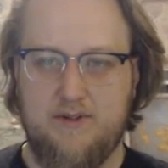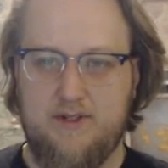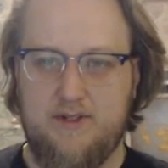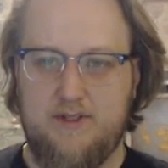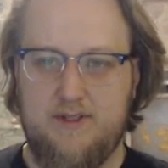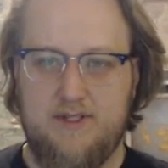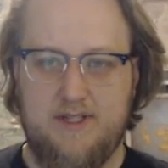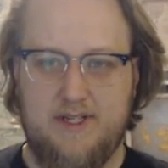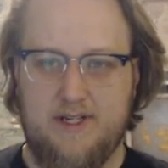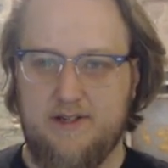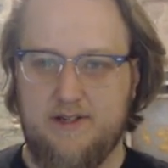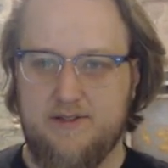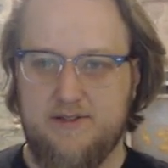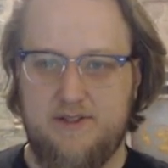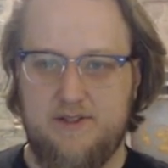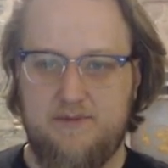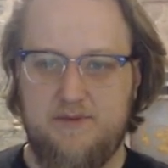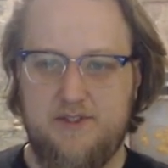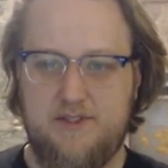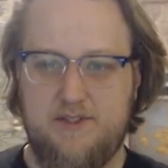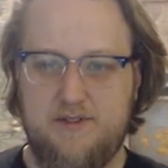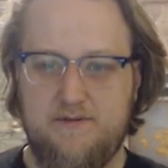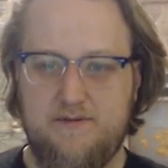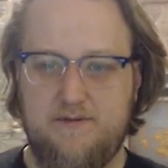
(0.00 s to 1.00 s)
here's a
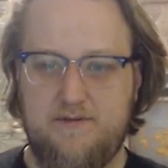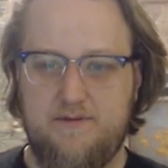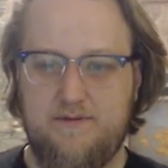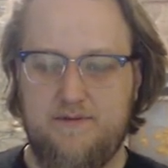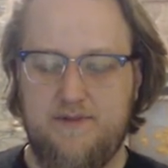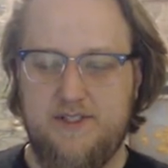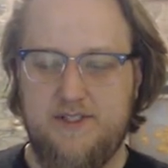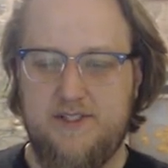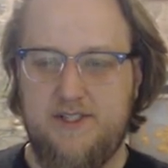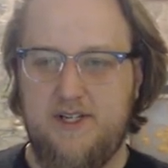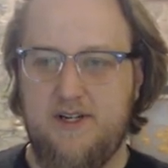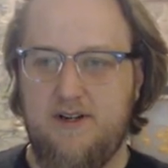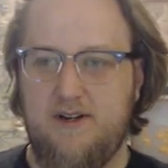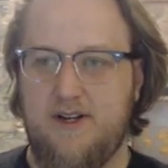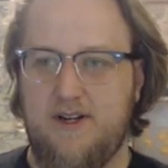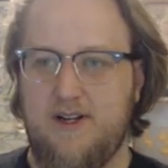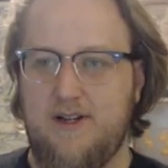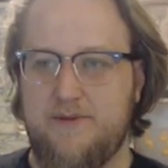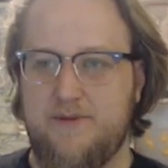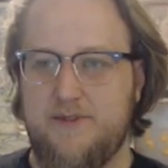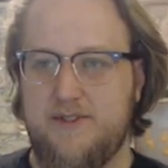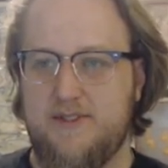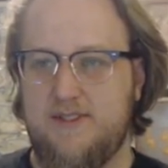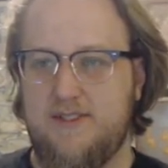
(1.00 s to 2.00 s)
bunch of vegetarian
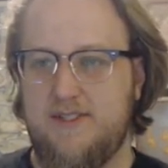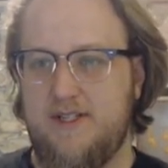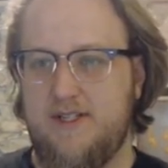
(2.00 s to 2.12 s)
options.